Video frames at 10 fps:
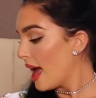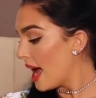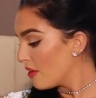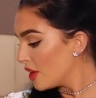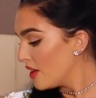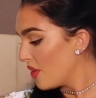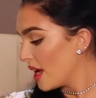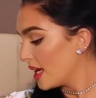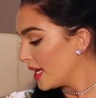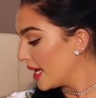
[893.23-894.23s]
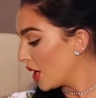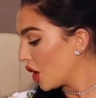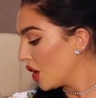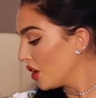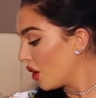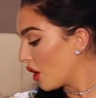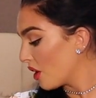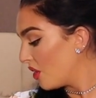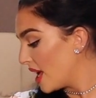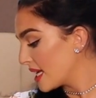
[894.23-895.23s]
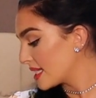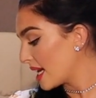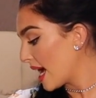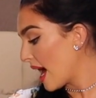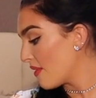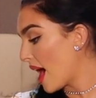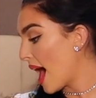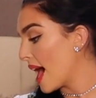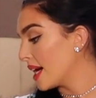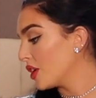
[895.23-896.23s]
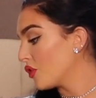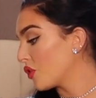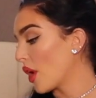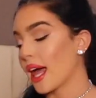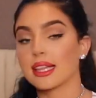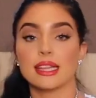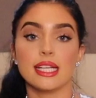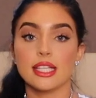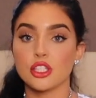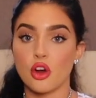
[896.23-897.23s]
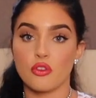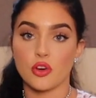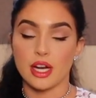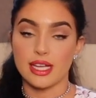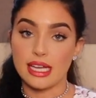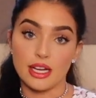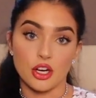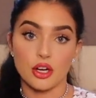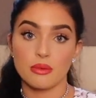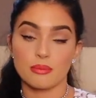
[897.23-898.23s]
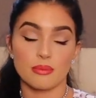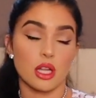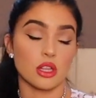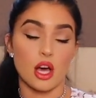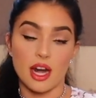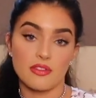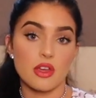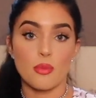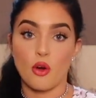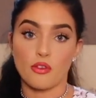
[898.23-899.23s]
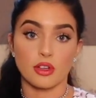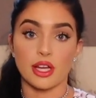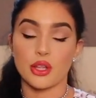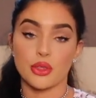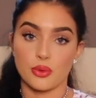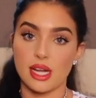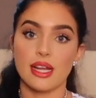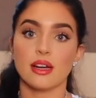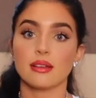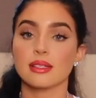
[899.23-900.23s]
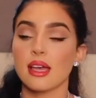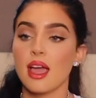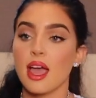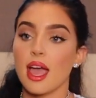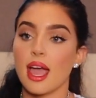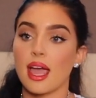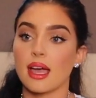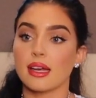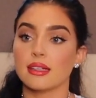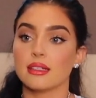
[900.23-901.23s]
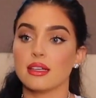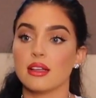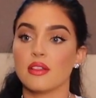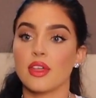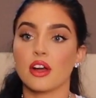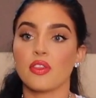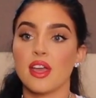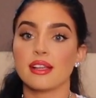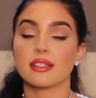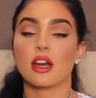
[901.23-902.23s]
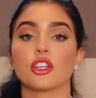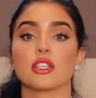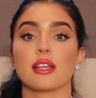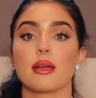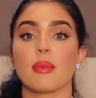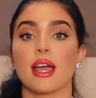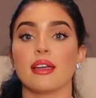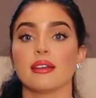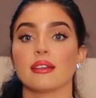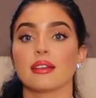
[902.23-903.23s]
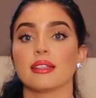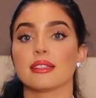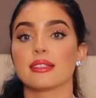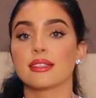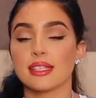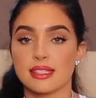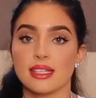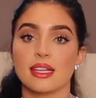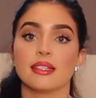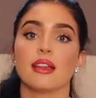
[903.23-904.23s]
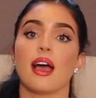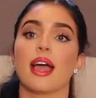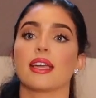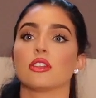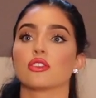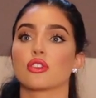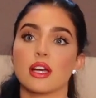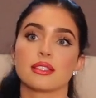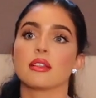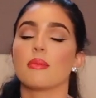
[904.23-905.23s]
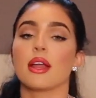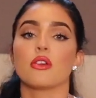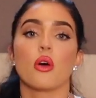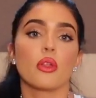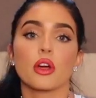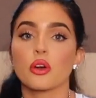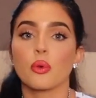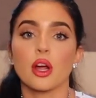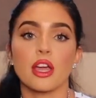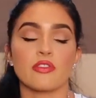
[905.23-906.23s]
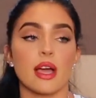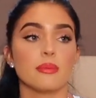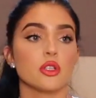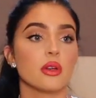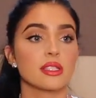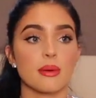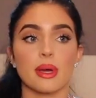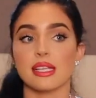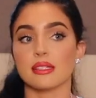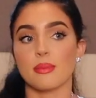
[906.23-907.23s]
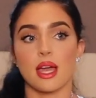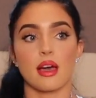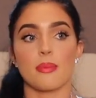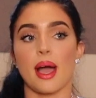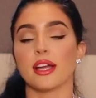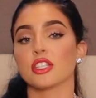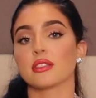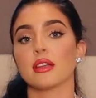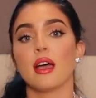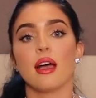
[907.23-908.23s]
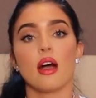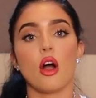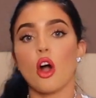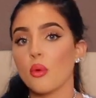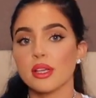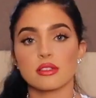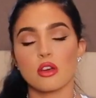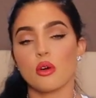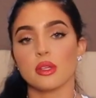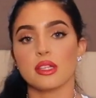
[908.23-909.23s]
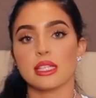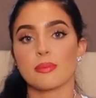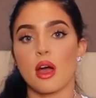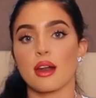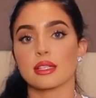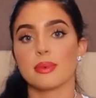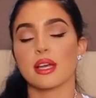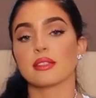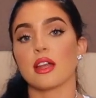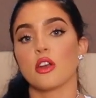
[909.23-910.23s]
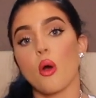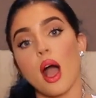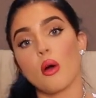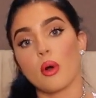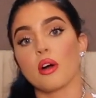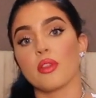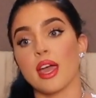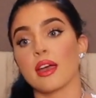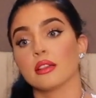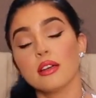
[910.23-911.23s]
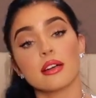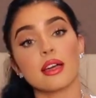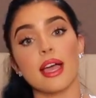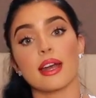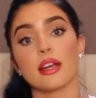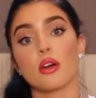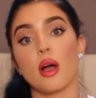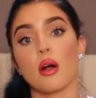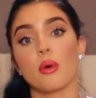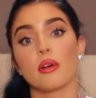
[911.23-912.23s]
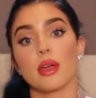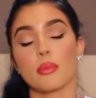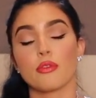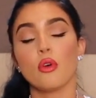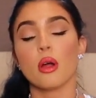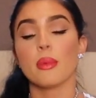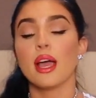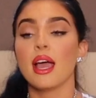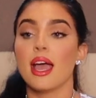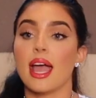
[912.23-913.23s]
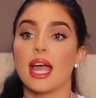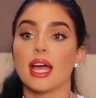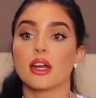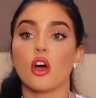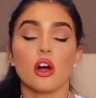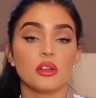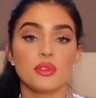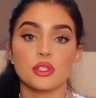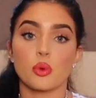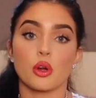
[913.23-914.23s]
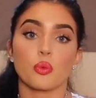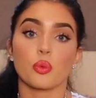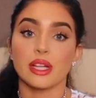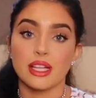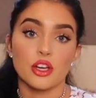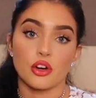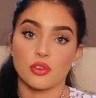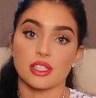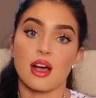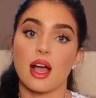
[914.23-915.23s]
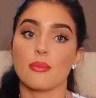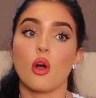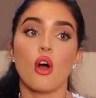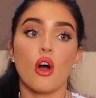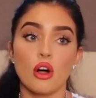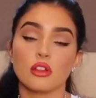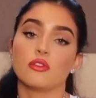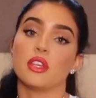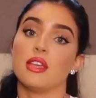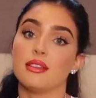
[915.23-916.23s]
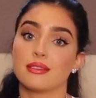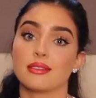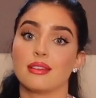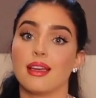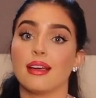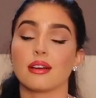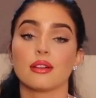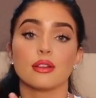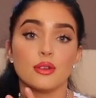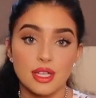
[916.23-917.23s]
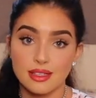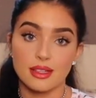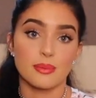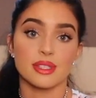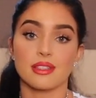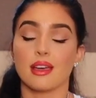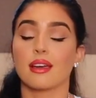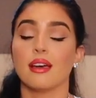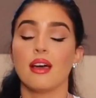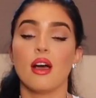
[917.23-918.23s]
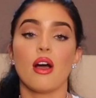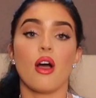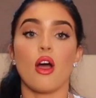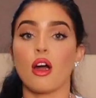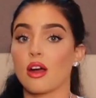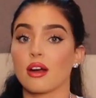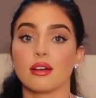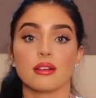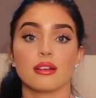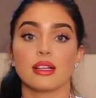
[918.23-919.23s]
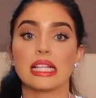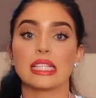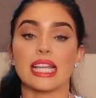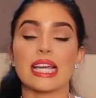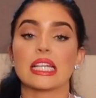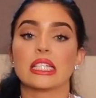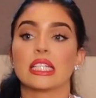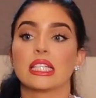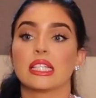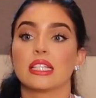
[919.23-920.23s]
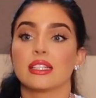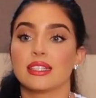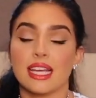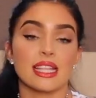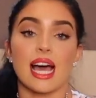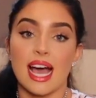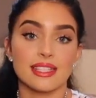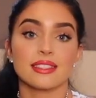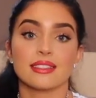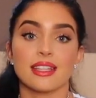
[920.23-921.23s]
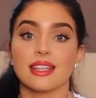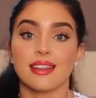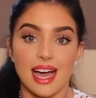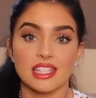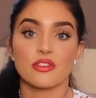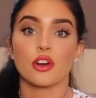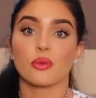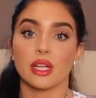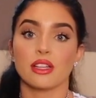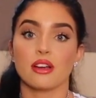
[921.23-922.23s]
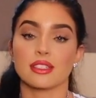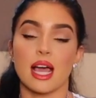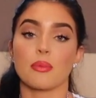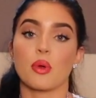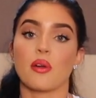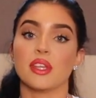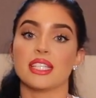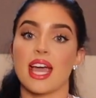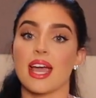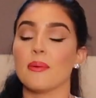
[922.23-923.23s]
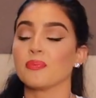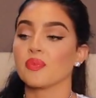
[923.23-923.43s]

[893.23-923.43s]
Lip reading: everything in here are things that I have had for at least over a year, a lot of them over like 3 years. And they're things just like my consistent, I can trust them, I know they're gonna work. If I'm doing somebody's makeup, I just always go with these products because I know how well they look and I know how well they perform. And all of these work really good over time. All of these, including the lipstick, are like, they last. They last for a really long time throughout the day,